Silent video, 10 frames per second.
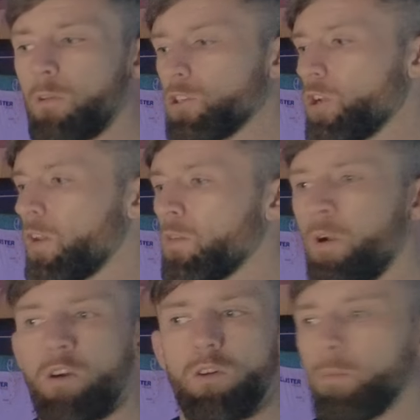I'm not training
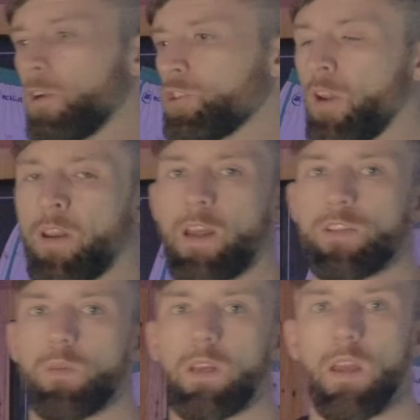tomorrow, I'm not training
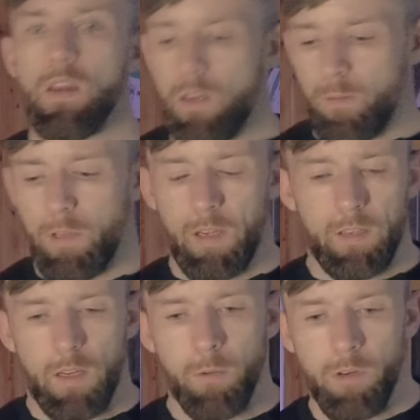next week. I'm taking
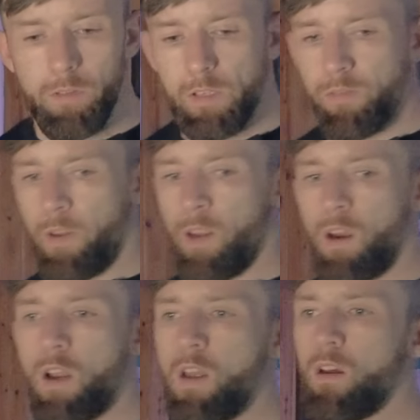time off of this
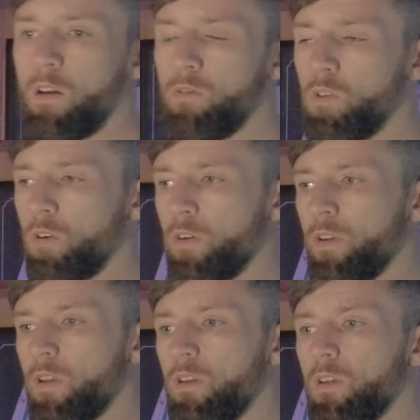finger. I've ordered
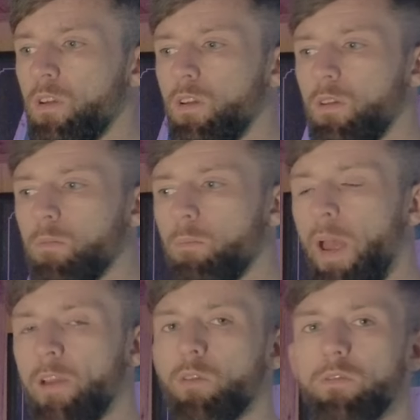
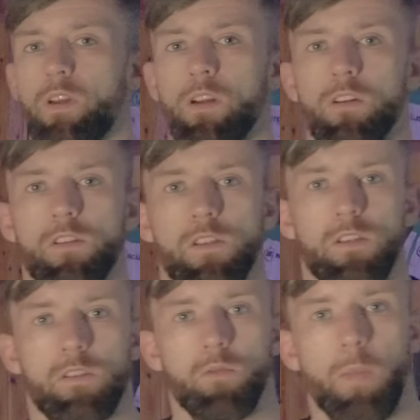Penguin Fingers.
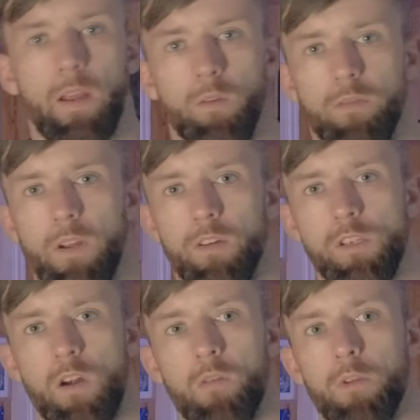So Penguin Fingers
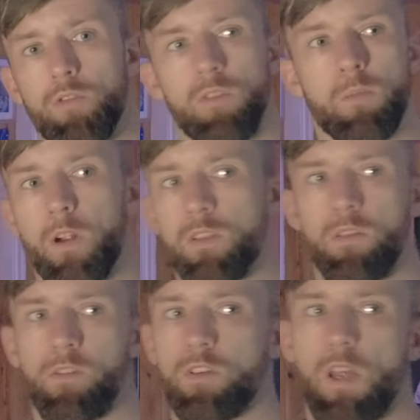are a mutual sponsor
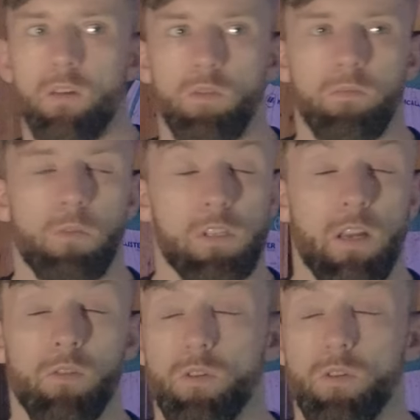of Marcelo